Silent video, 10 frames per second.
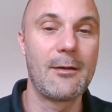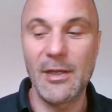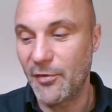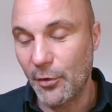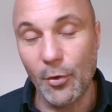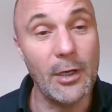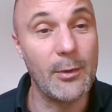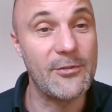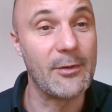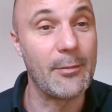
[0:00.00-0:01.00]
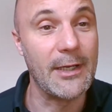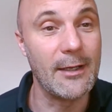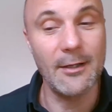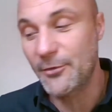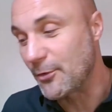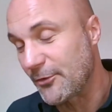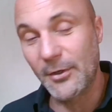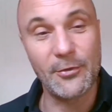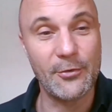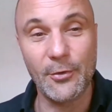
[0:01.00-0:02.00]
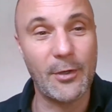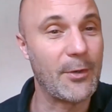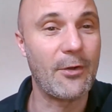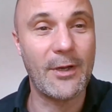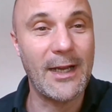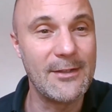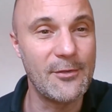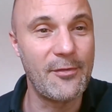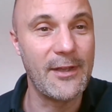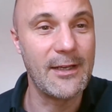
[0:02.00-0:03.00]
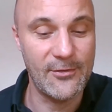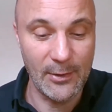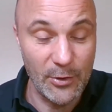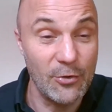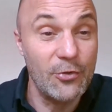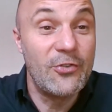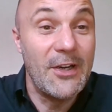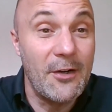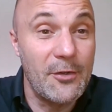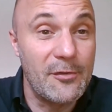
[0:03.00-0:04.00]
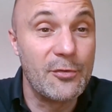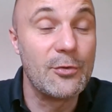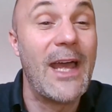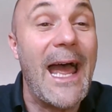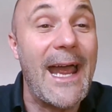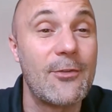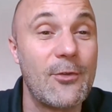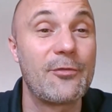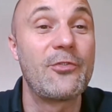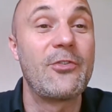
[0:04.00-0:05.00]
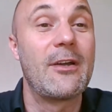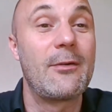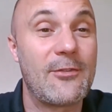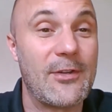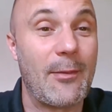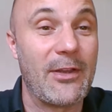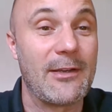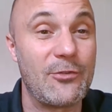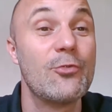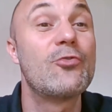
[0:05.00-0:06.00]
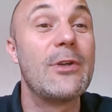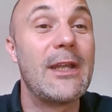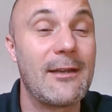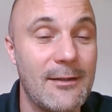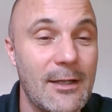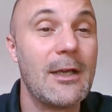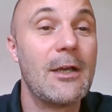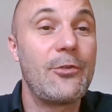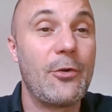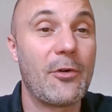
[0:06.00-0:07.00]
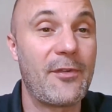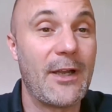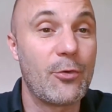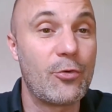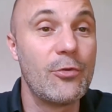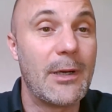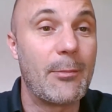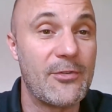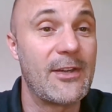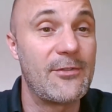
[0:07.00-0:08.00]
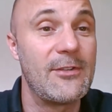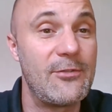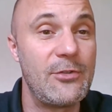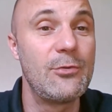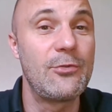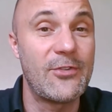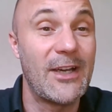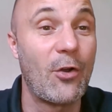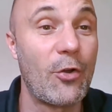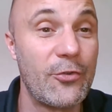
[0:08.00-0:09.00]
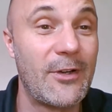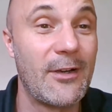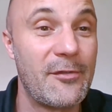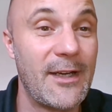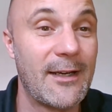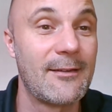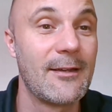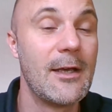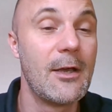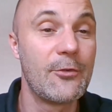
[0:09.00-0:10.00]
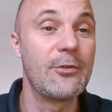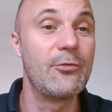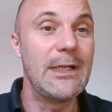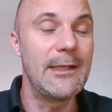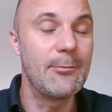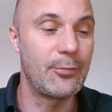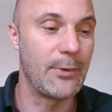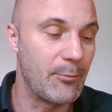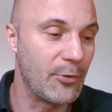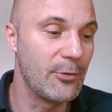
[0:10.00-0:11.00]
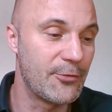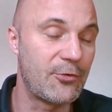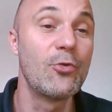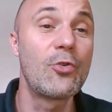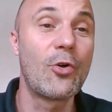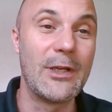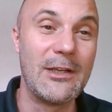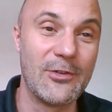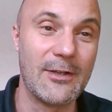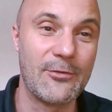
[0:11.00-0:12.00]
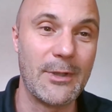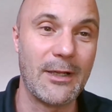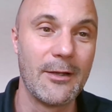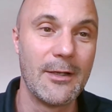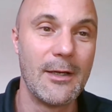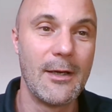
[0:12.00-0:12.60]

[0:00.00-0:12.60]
If you're cooking with somebody else, you start to talk about all kinds of things, and when you share the food, the act of sharing something that you created to your fellow crew members has this huge psychological effect. So it really improves crew cohesion as well.